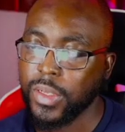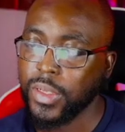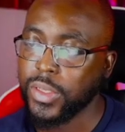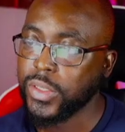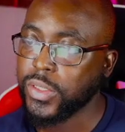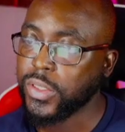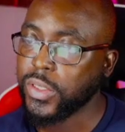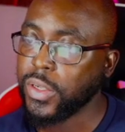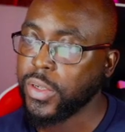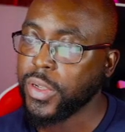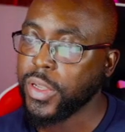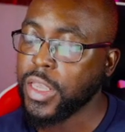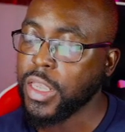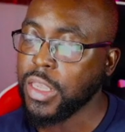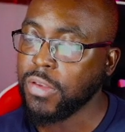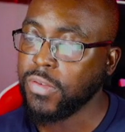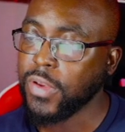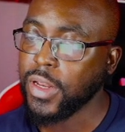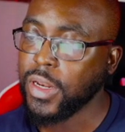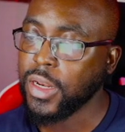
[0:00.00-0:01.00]
So
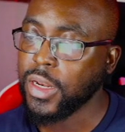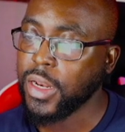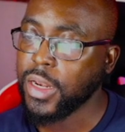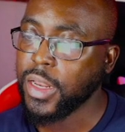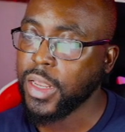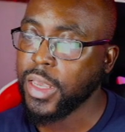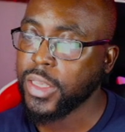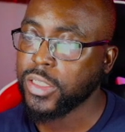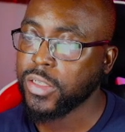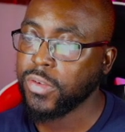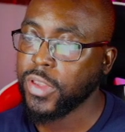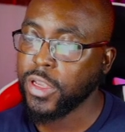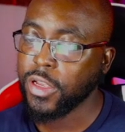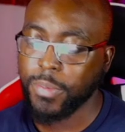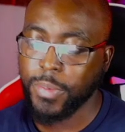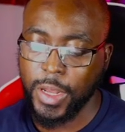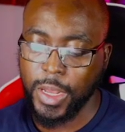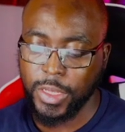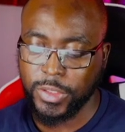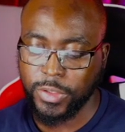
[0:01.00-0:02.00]
even in the days of the
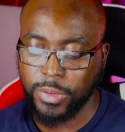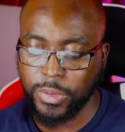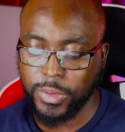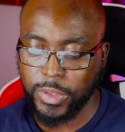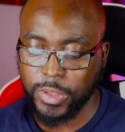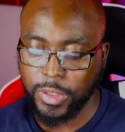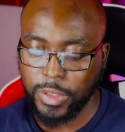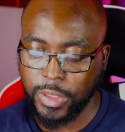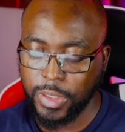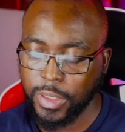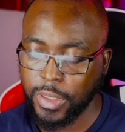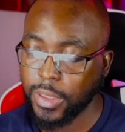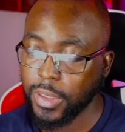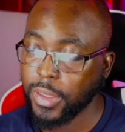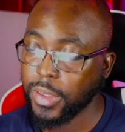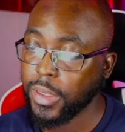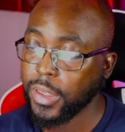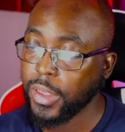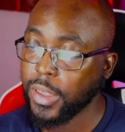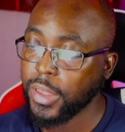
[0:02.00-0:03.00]
apostles,
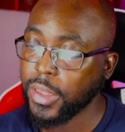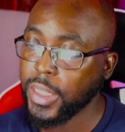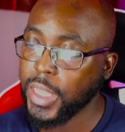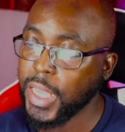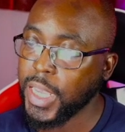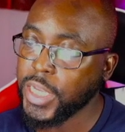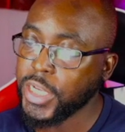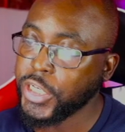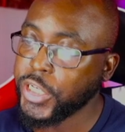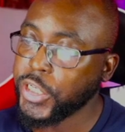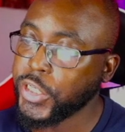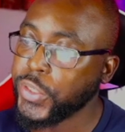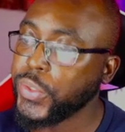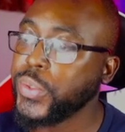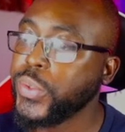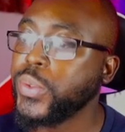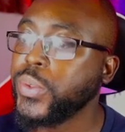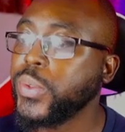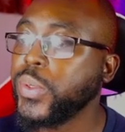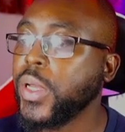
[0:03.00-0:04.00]
the
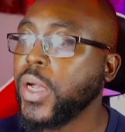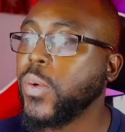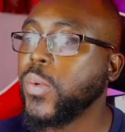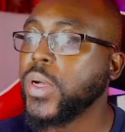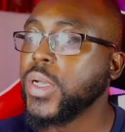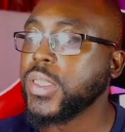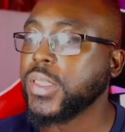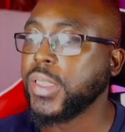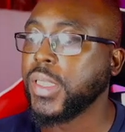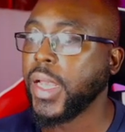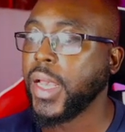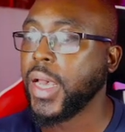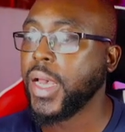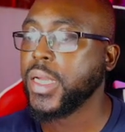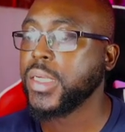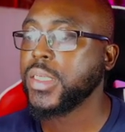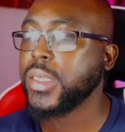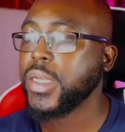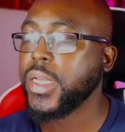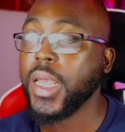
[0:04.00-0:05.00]
issue was
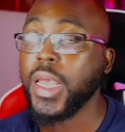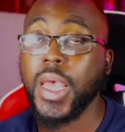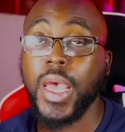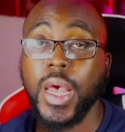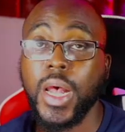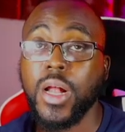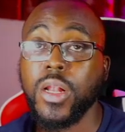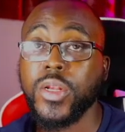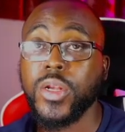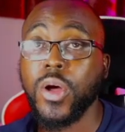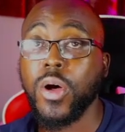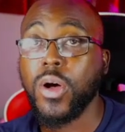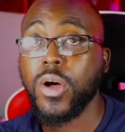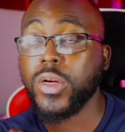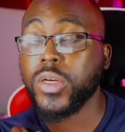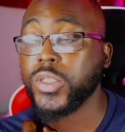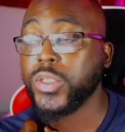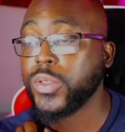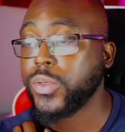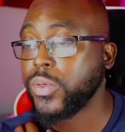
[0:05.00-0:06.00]
that they held
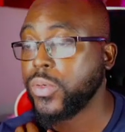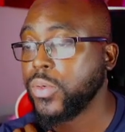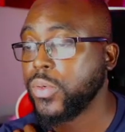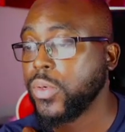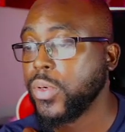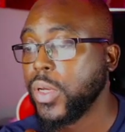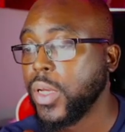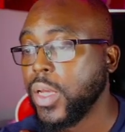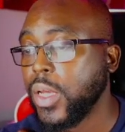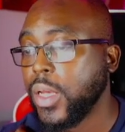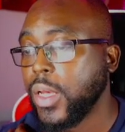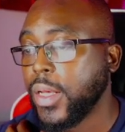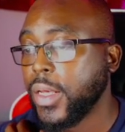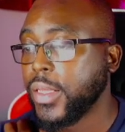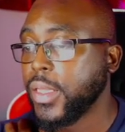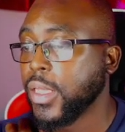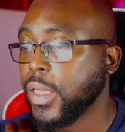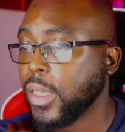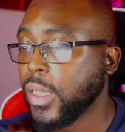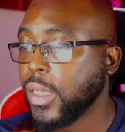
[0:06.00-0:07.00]
on to
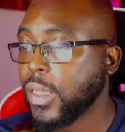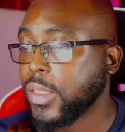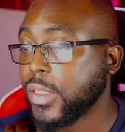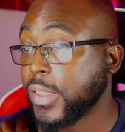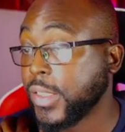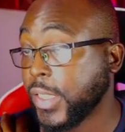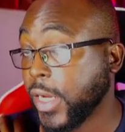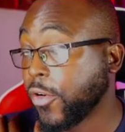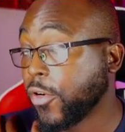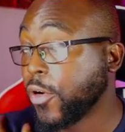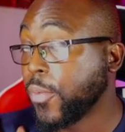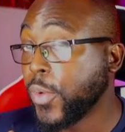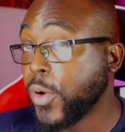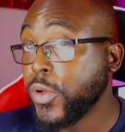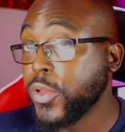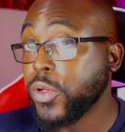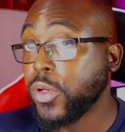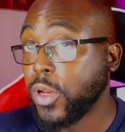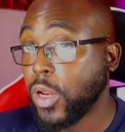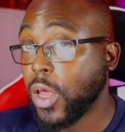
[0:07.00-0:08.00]
the
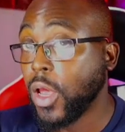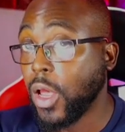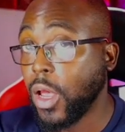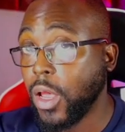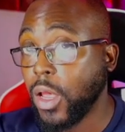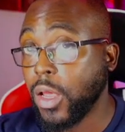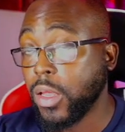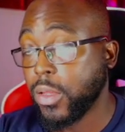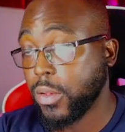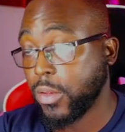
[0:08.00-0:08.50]
ceremonial law